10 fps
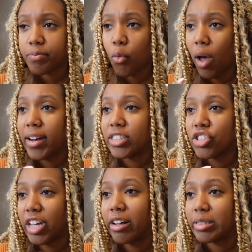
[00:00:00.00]
Well, I need to
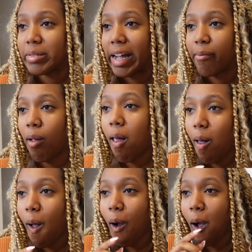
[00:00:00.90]
tell them
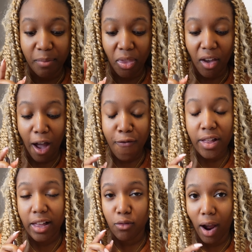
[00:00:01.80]
that. I feel
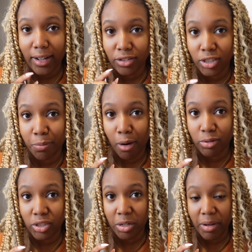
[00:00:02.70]
like rice is
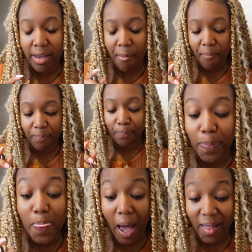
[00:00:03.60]
supposed to be
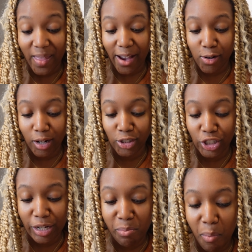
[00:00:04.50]
not that
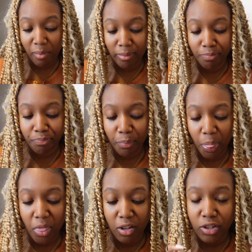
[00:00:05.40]
crunchy.
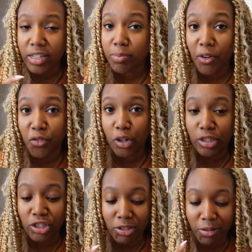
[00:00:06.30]
So that's my
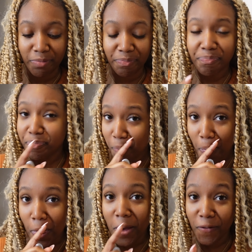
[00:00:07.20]
first
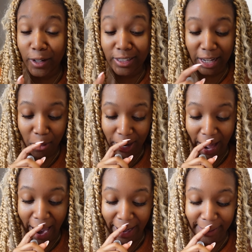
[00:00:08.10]
thing I want to
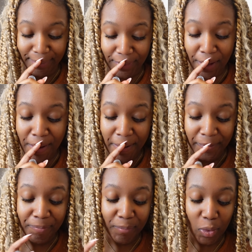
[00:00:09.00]
add,
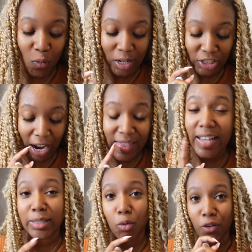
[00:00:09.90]
which I
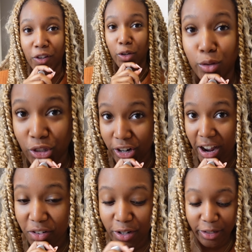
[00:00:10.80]
think is more of a user
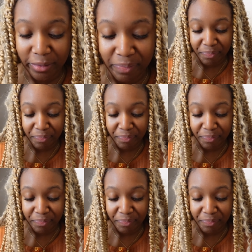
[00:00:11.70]
error.